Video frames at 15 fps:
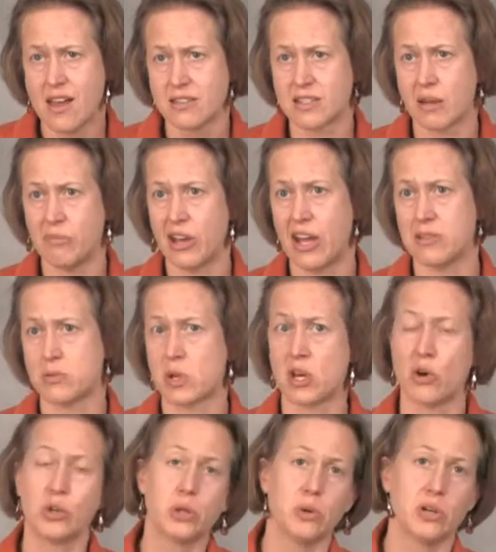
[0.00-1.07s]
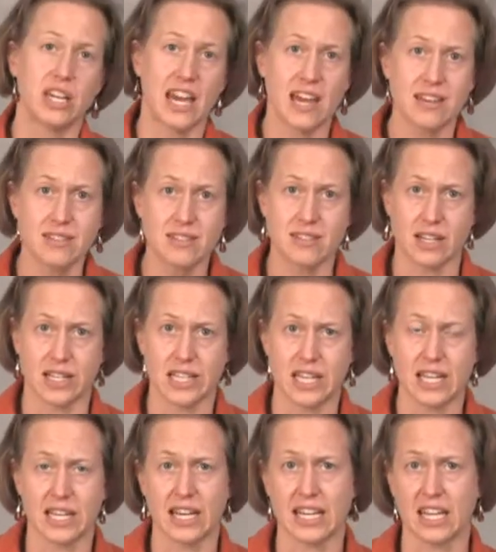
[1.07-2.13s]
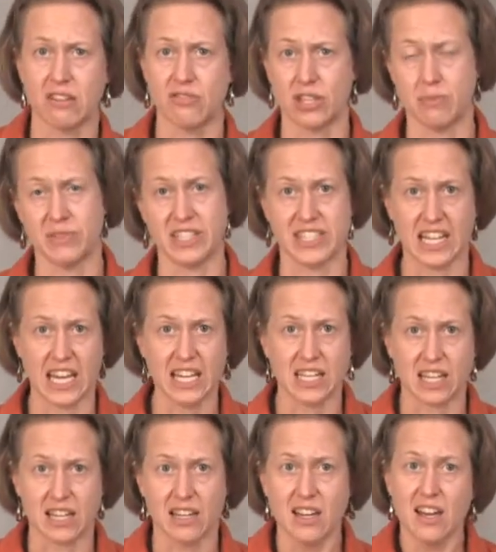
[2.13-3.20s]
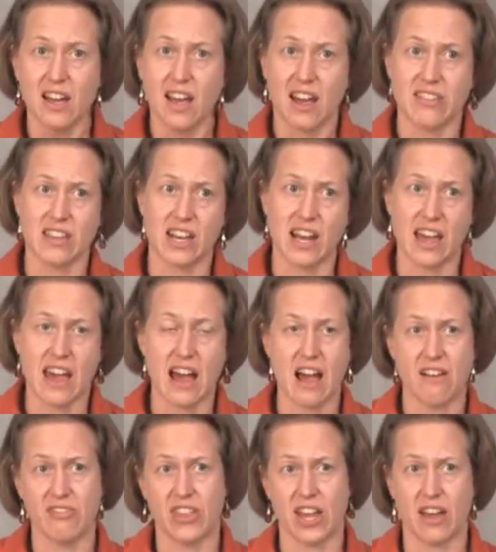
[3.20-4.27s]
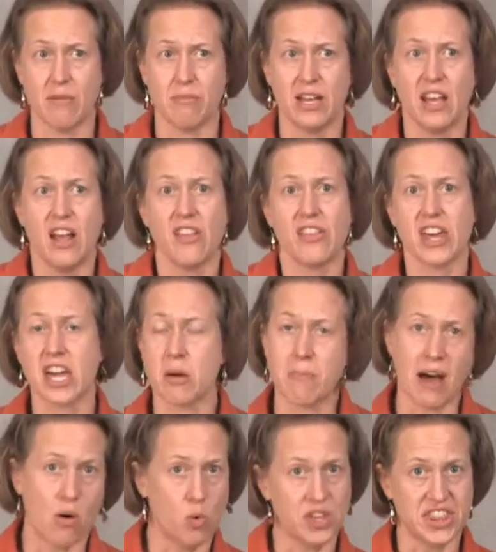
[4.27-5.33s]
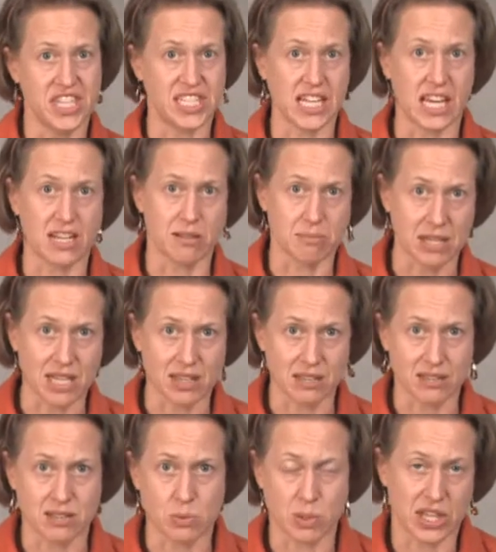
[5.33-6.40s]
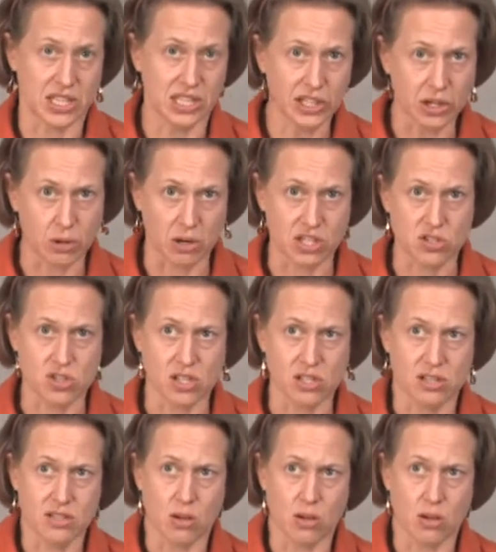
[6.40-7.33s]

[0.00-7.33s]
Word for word: Sometimes we go through a case study and I give them the data and then I have them think about what the data means with a clicker question.